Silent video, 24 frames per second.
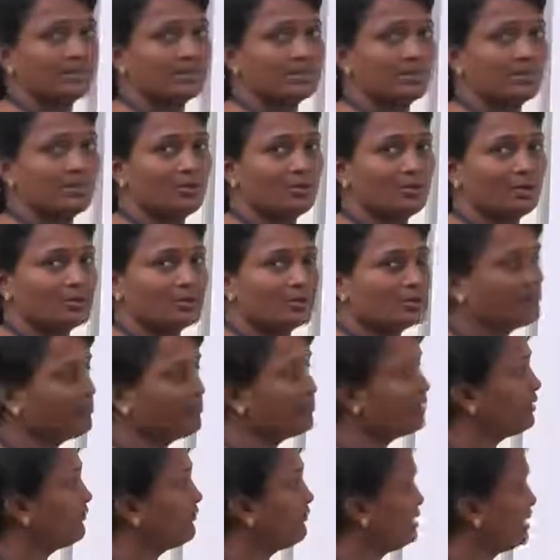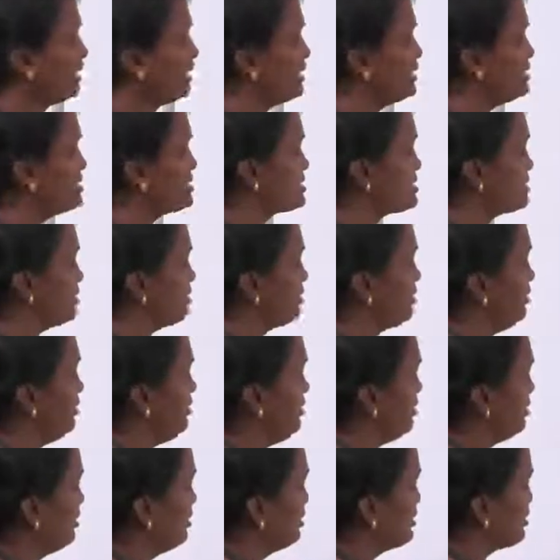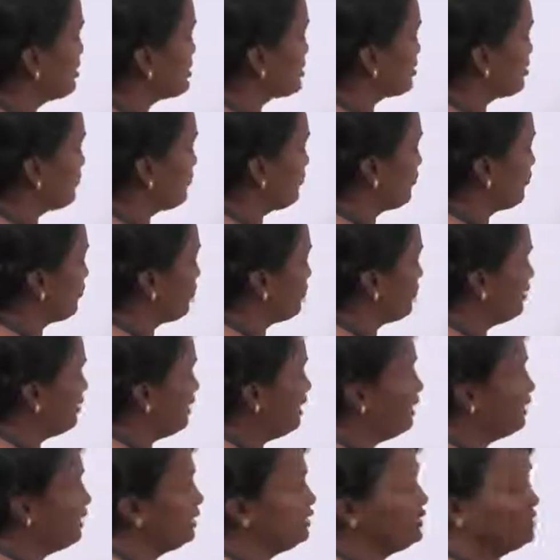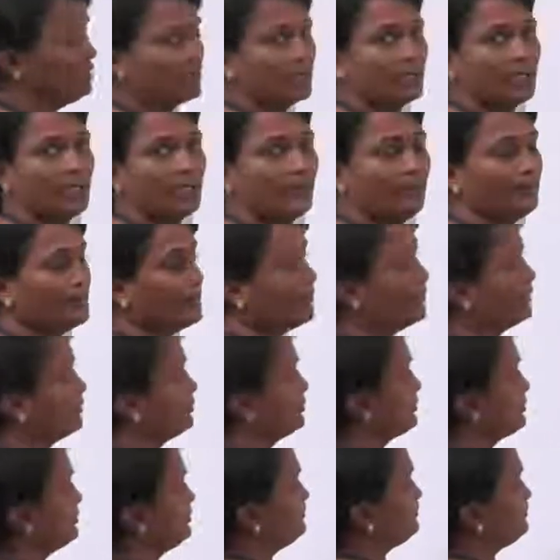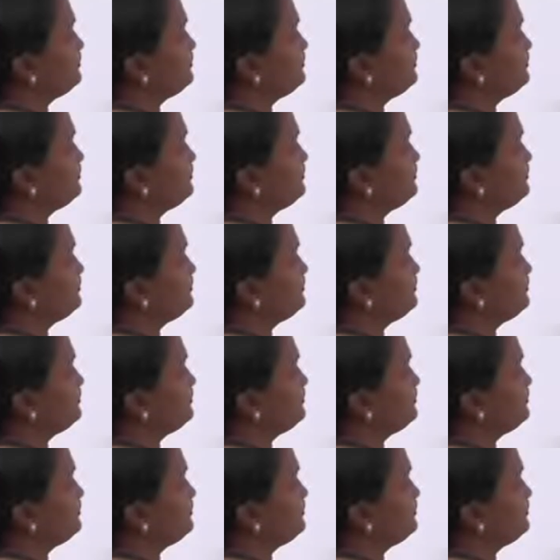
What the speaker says: this is the location where we can insert it. So 4 will come here.